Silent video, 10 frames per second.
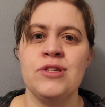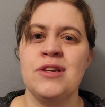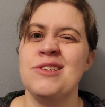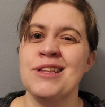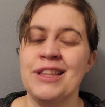
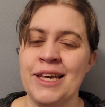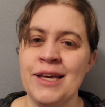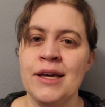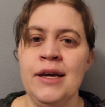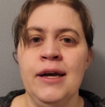There's a
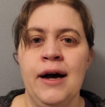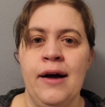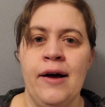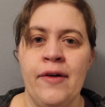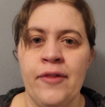link
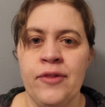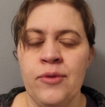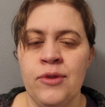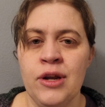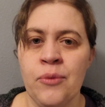
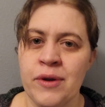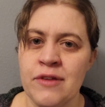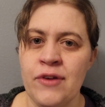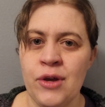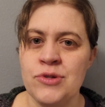near where the
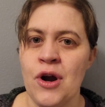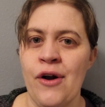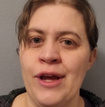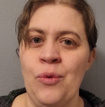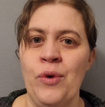videos are
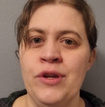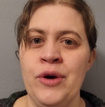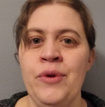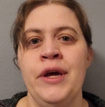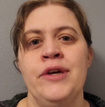in
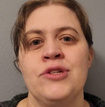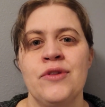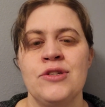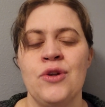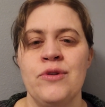OneNote so
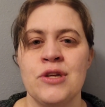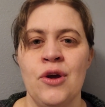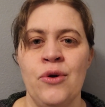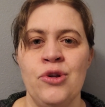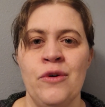that students can
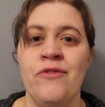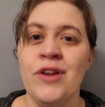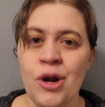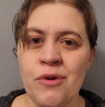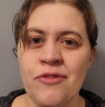go do a
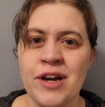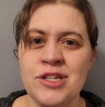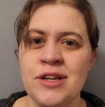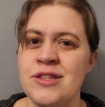video reflection.